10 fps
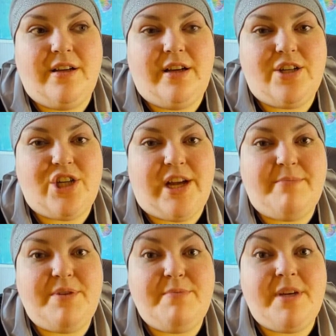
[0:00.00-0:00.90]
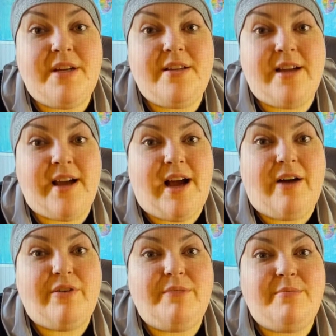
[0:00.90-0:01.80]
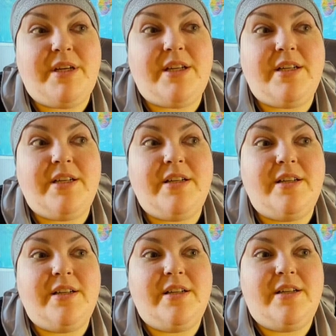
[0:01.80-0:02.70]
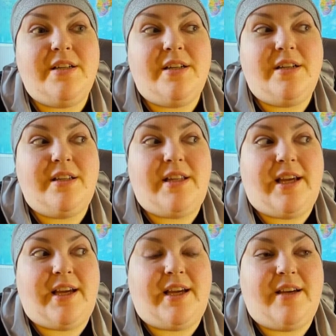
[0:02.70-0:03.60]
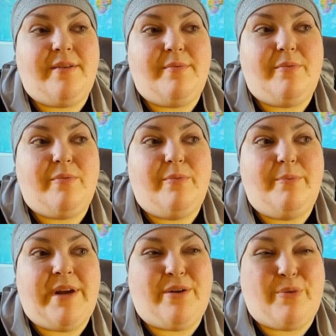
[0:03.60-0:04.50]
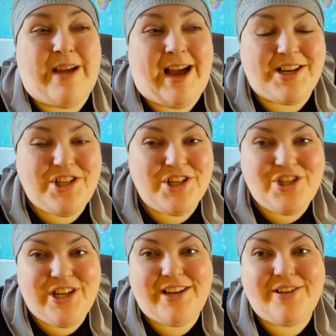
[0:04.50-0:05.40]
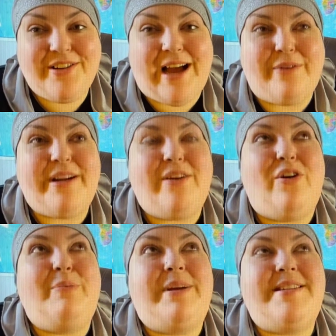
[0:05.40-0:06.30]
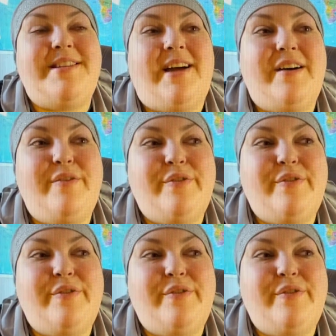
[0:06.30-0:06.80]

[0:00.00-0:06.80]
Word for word: shamed me, they outed me, they made a reaction channel outing all my stuff,